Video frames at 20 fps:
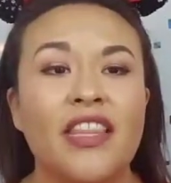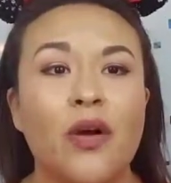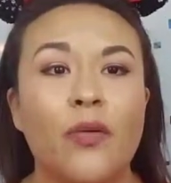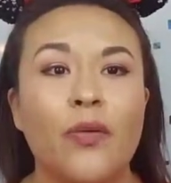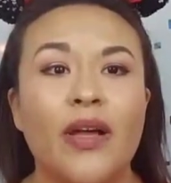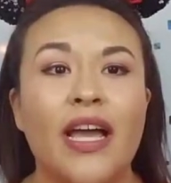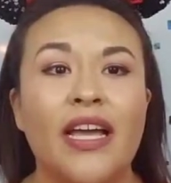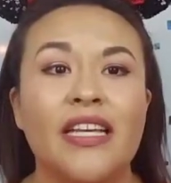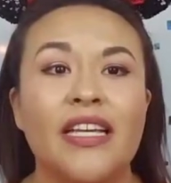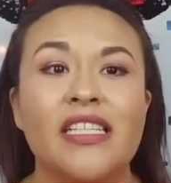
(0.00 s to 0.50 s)
That
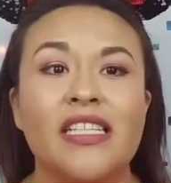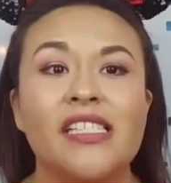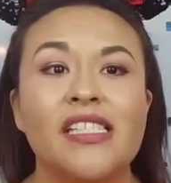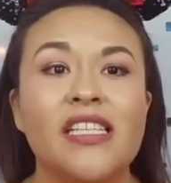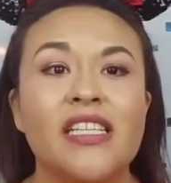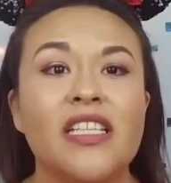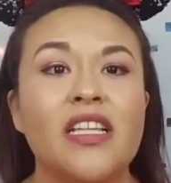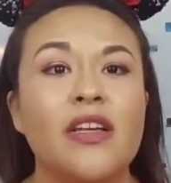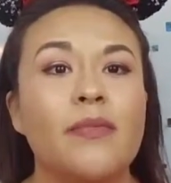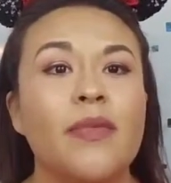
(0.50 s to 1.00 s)
way I can
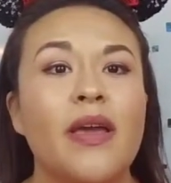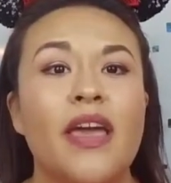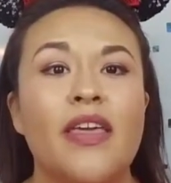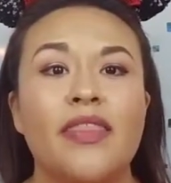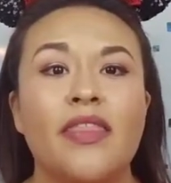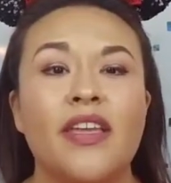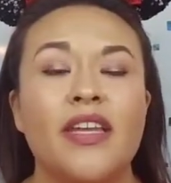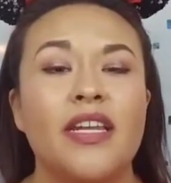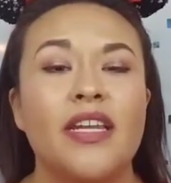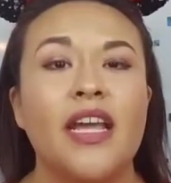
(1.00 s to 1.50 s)
see them
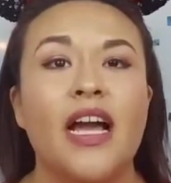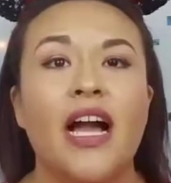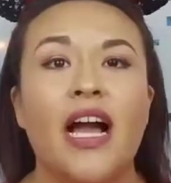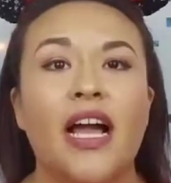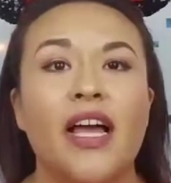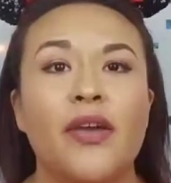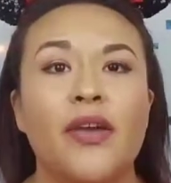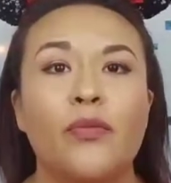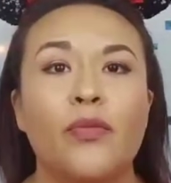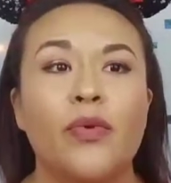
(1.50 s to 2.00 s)
and then
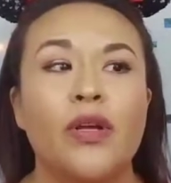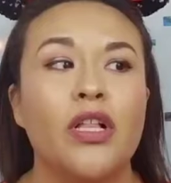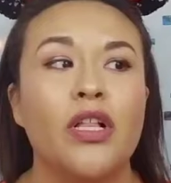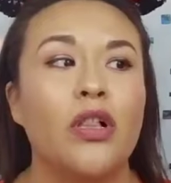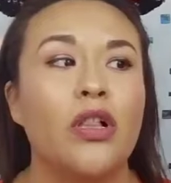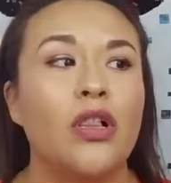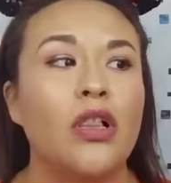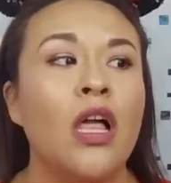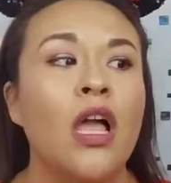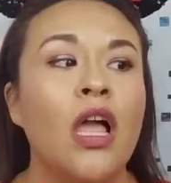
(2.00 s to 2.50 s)
I
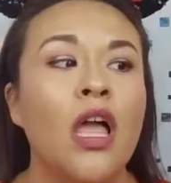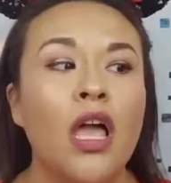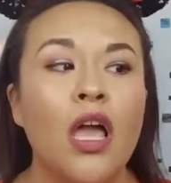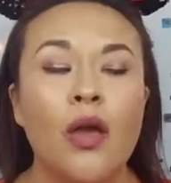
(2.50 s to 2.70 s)
will